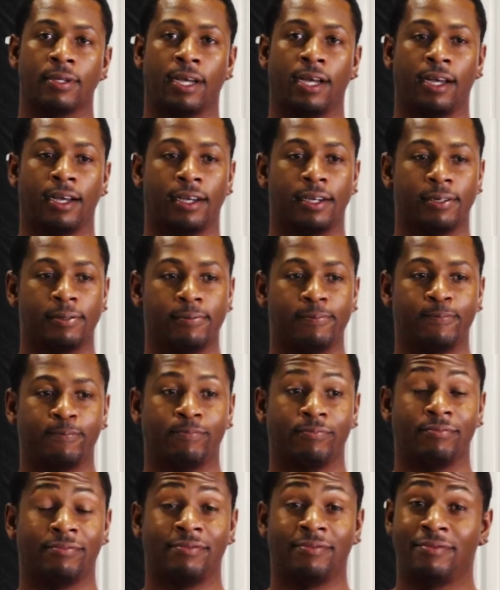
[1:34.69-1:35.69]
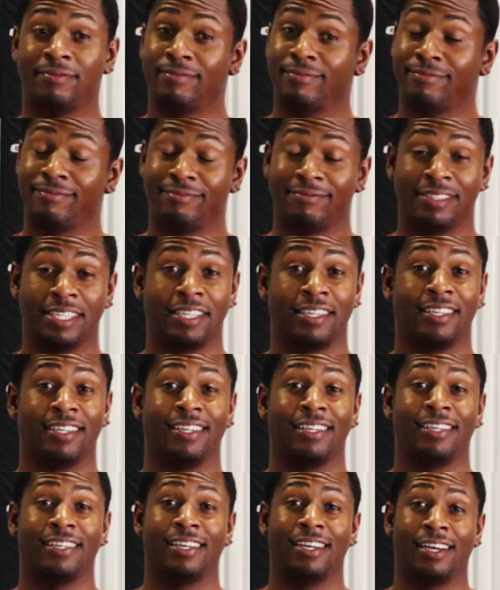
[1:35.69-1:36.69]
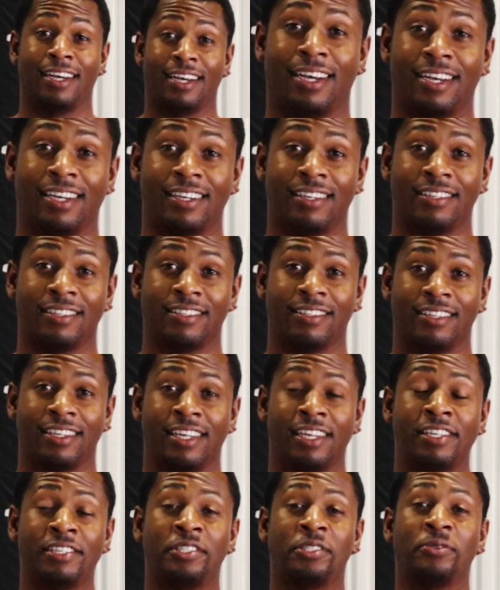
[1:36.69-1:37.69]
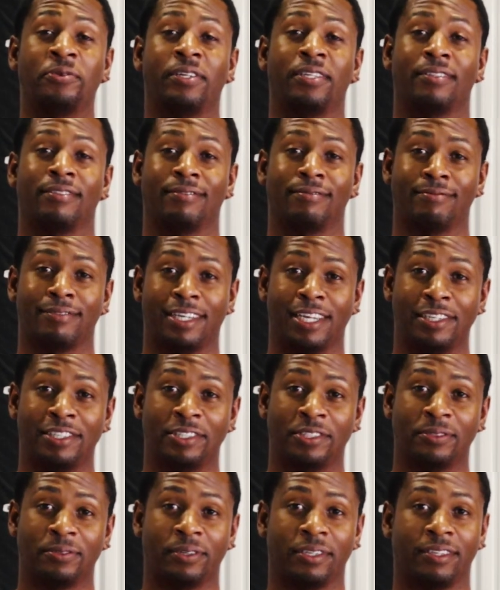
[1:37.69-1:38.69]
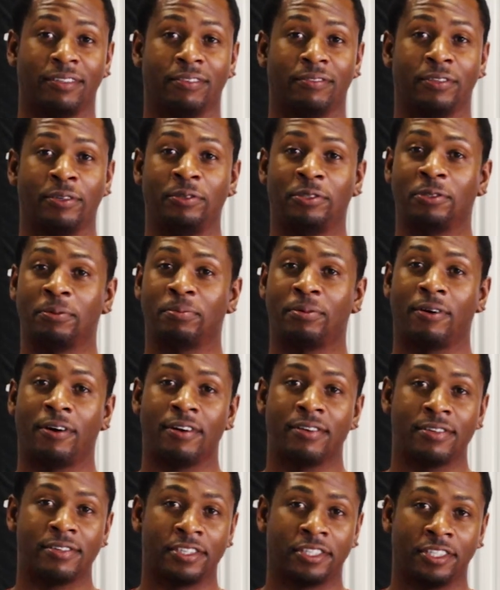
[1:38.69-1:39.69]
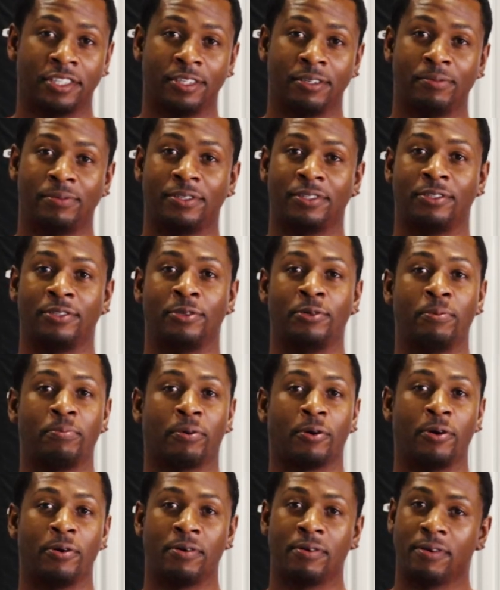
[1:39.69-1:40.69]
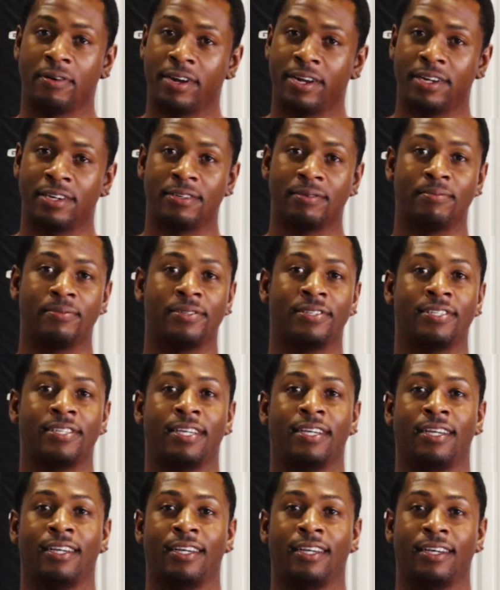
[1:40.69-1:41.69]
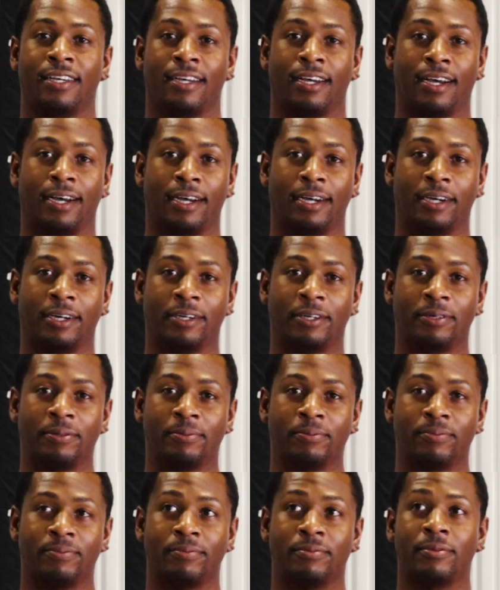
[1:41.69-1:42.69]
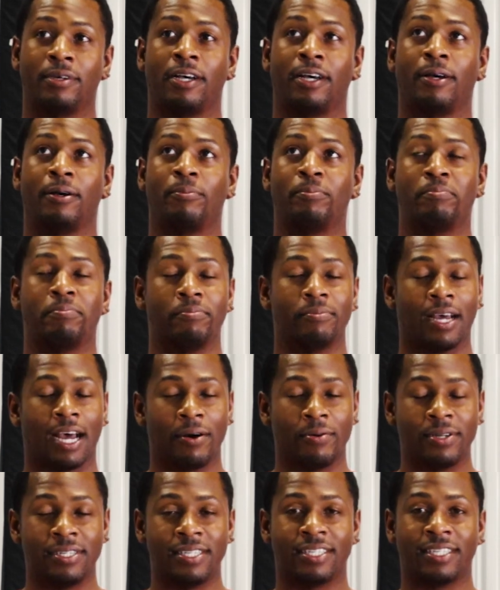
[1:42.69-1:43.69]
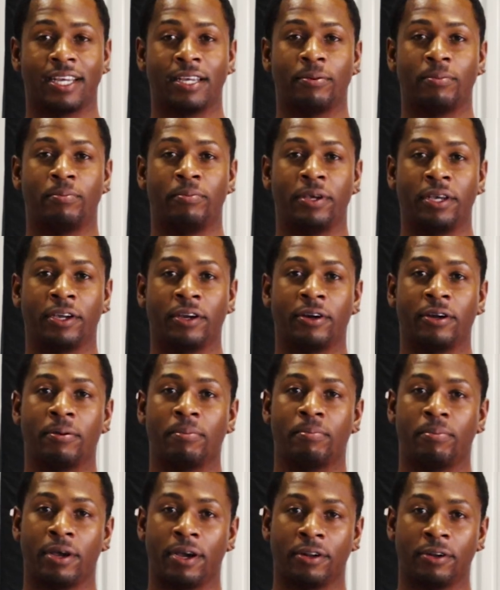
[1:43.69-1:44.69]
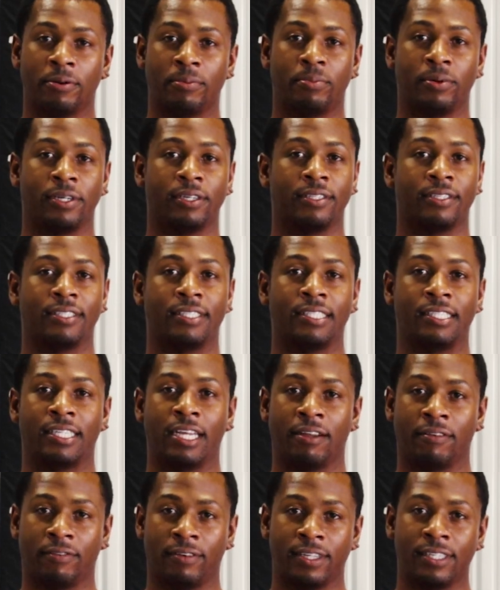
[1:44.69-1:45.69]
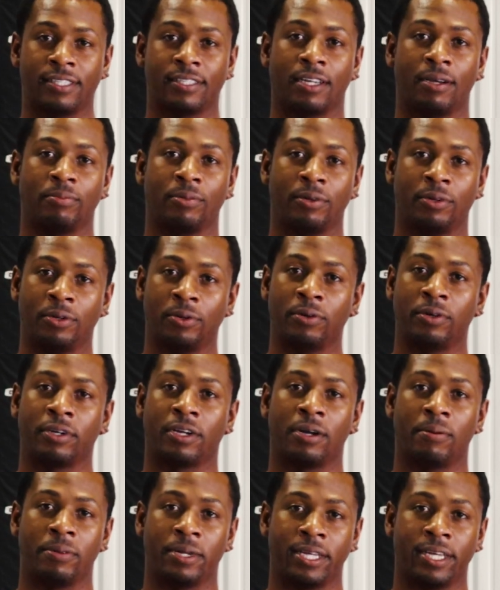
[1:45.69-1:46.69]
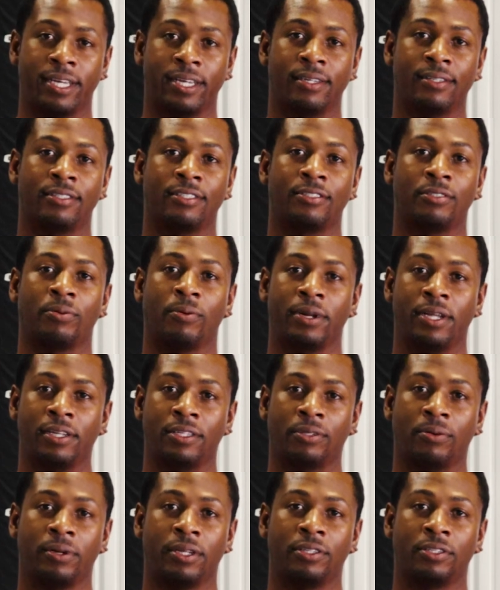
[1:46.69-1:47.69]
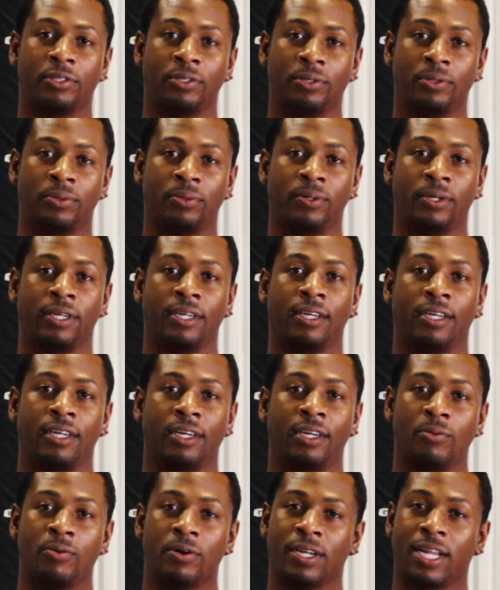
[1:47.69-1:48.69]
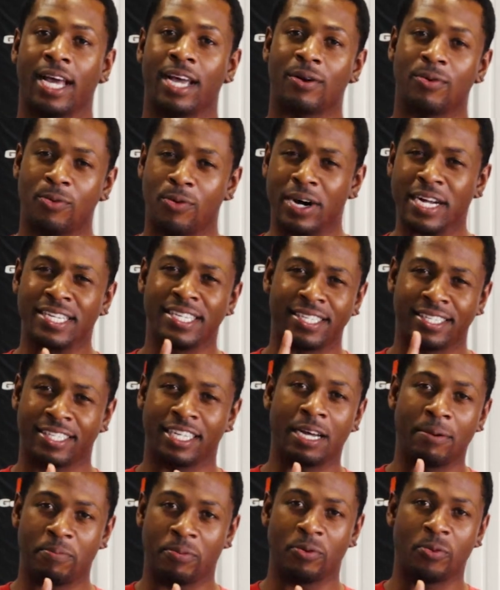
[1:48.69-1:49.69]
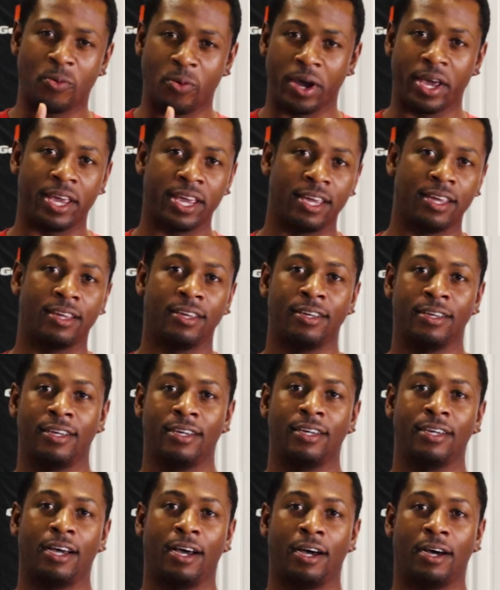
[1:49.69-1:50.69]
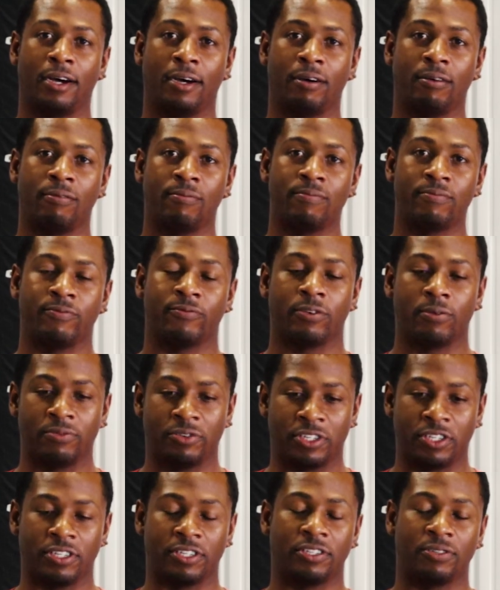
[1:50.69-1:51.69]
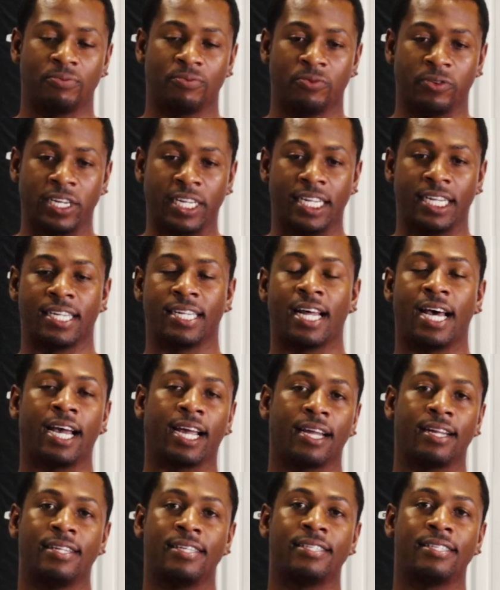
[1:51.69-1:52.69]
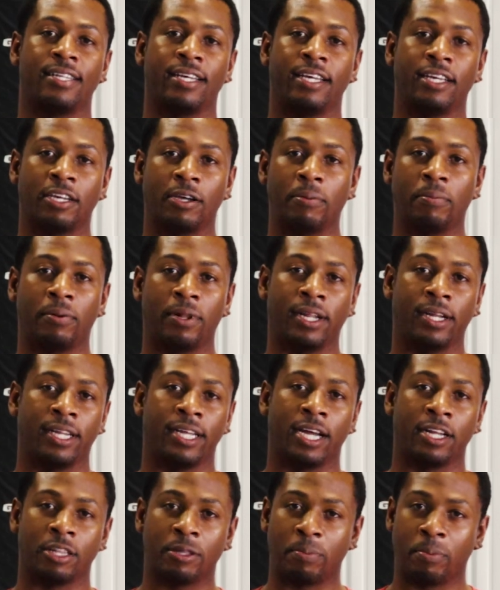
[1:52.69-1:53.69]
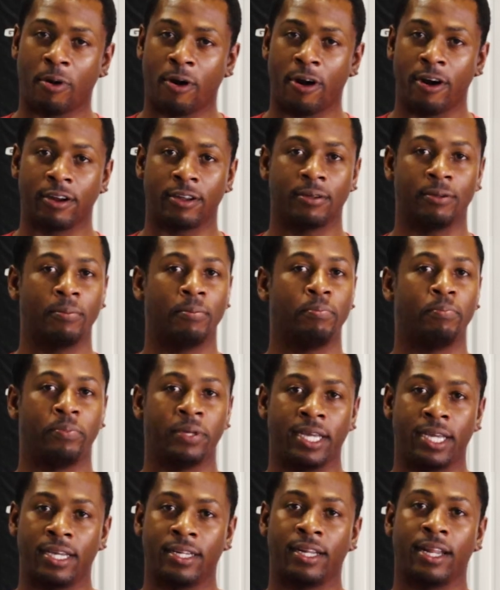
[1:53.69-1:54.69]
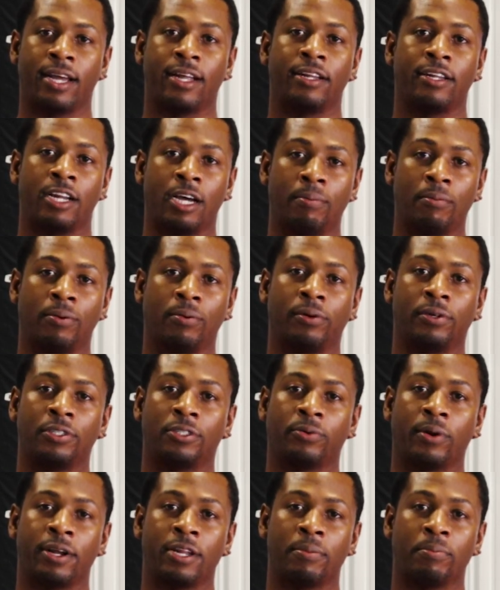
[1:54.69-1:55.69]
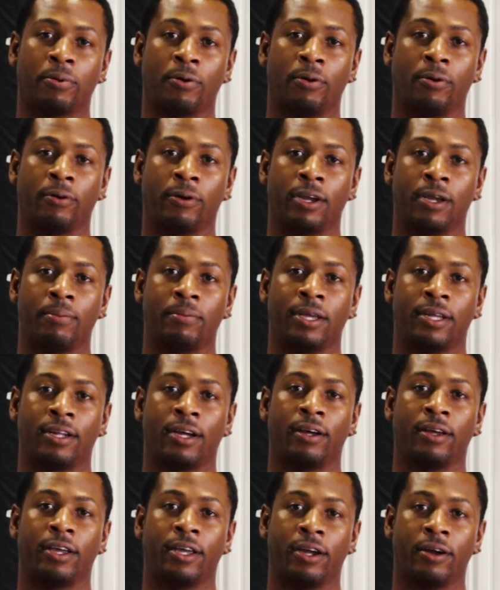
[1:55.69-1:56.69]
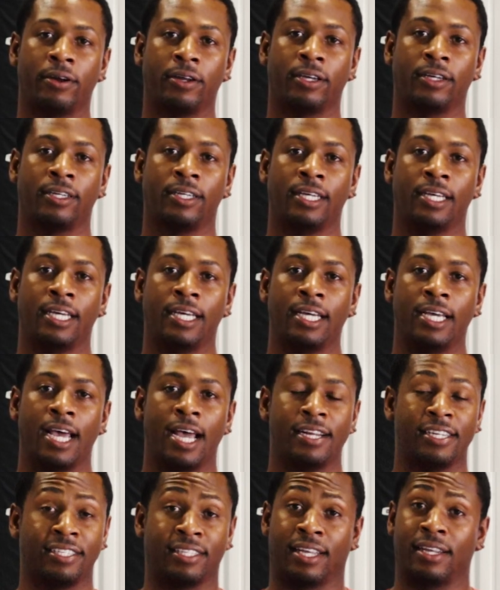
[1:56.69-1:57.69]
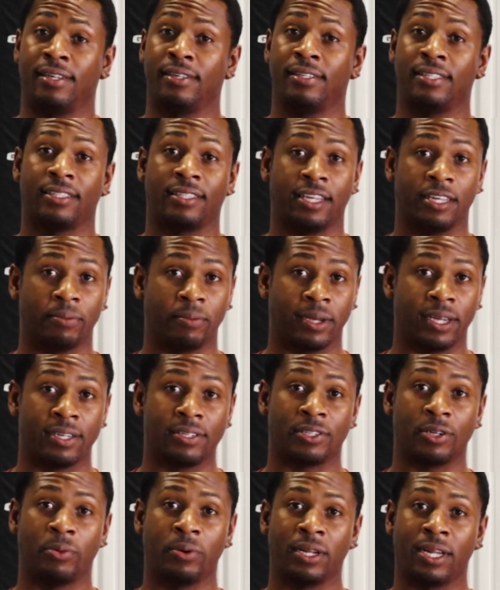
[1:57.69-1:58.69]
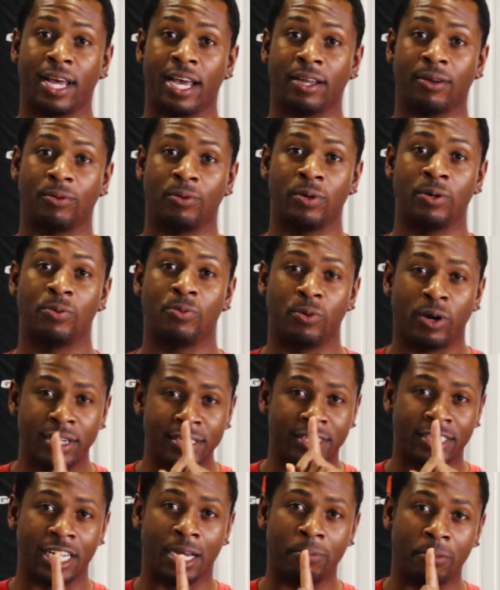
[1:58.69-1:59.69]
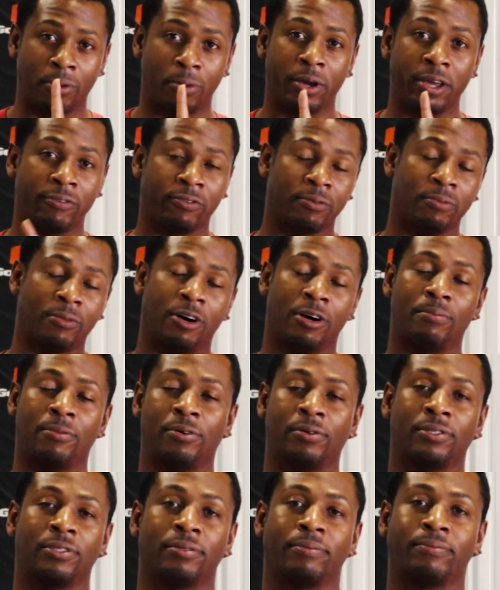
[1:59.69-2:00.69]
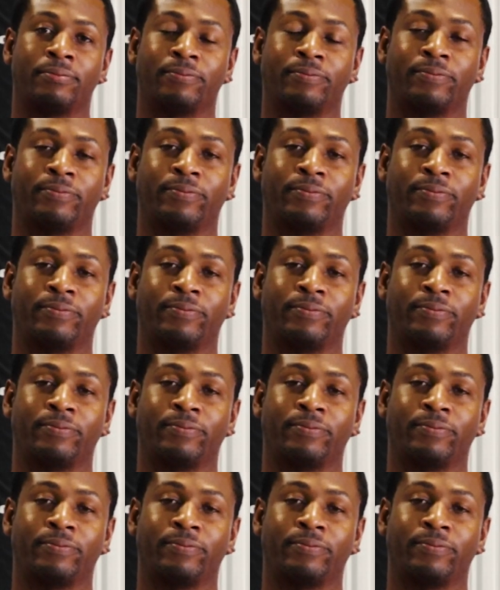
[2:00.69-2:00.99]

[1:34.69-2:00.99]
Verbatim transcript: Uh, um, uh, history, history, future partnerships, new programs. Um, I wouldn't say bigger and better, but definitely something new and coming in 2022. We're like one step away um, from just really knocking this thing completely out the park, being that number one training program in our area, and just killing this thing, man. So we're like, we one step away from almost.